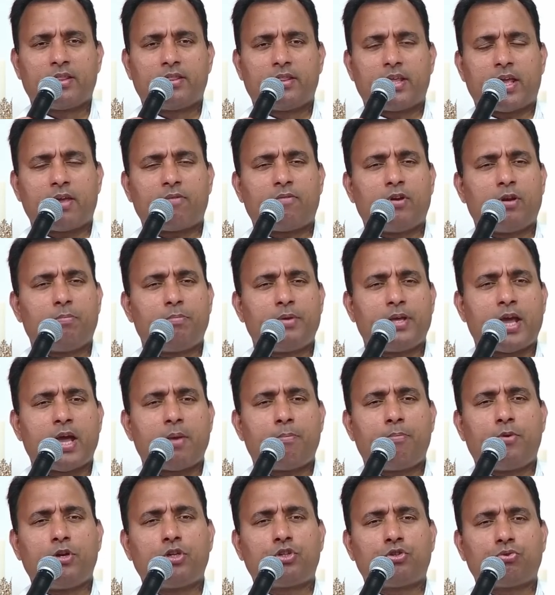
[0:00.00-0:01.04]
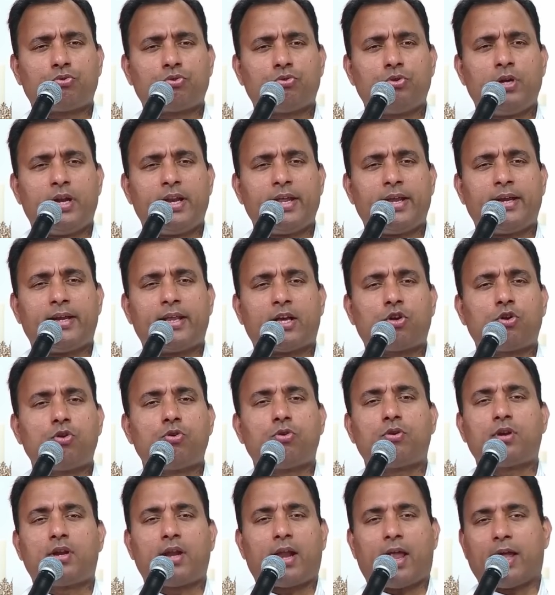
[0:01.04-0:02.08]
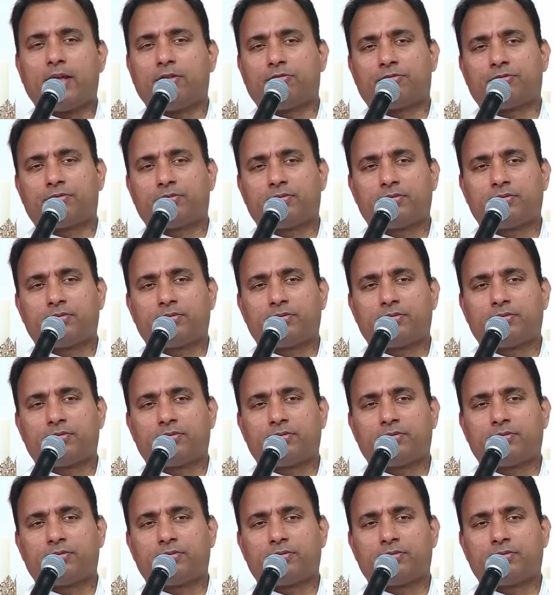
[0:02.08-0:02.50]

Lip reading: They will be able to lead a good life.